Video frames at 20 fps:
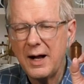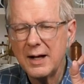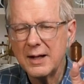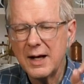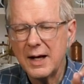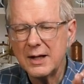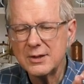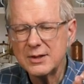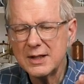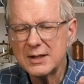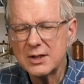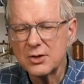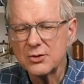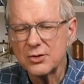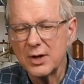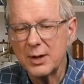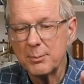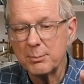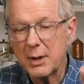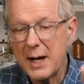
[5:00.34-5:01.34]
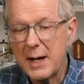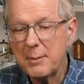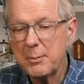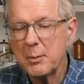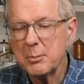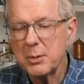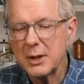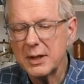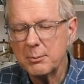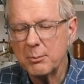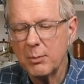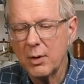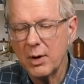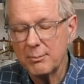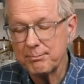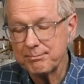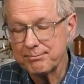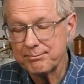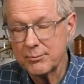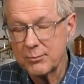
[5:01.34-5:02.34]
I, I think there's a, probably
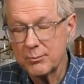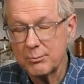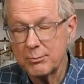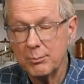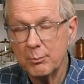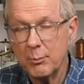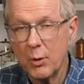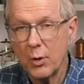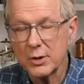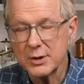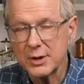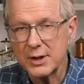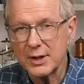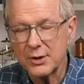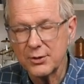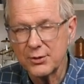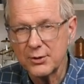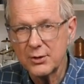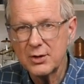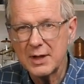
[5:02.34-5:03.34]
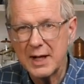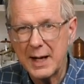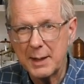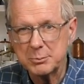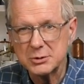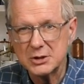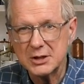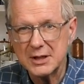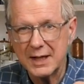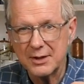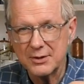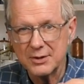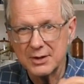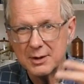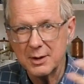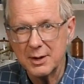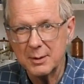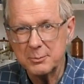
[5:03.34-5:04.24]
more than a third option out there.